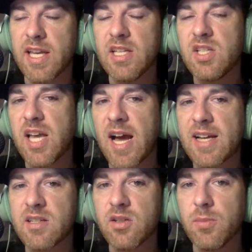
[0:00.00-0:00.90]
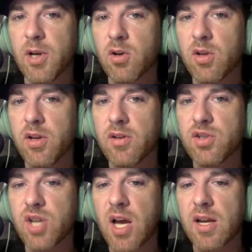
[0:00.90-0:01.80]
into guys a little bit earlier in
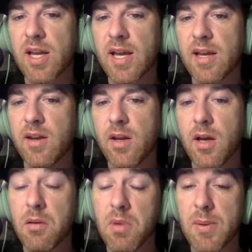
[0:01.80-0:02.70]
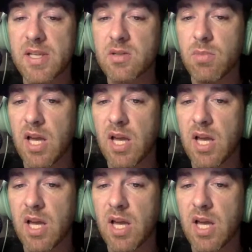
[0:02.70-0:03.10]
the shot and maybe get some